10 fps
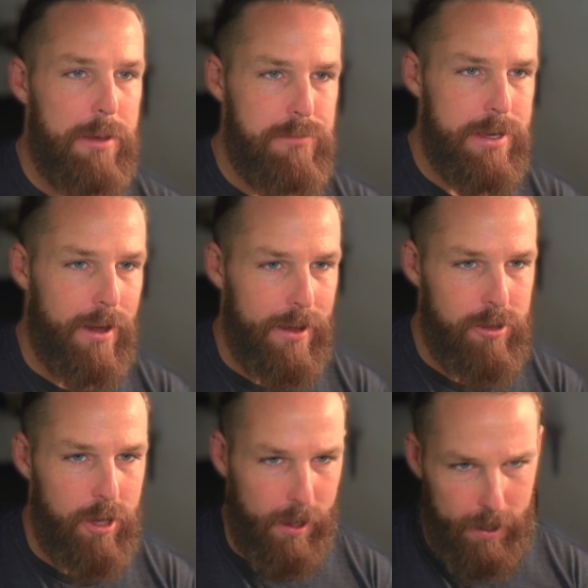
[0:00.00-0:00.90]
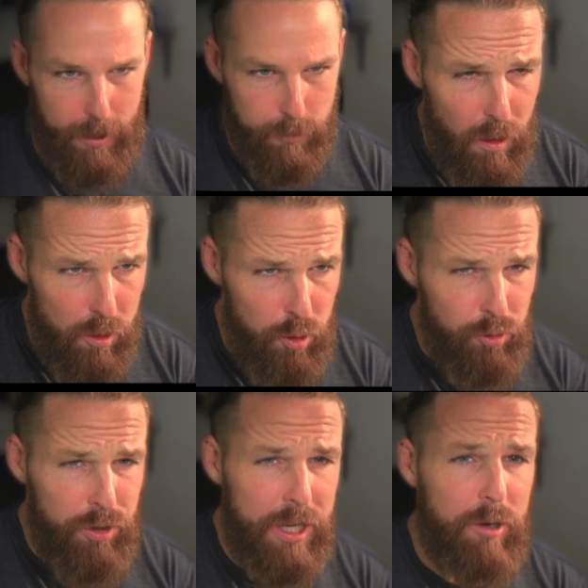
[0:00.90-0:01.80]
API checkout
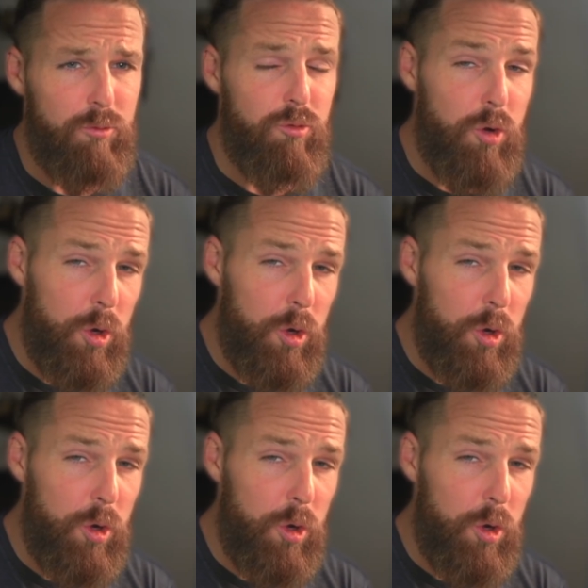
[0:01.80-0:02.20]
using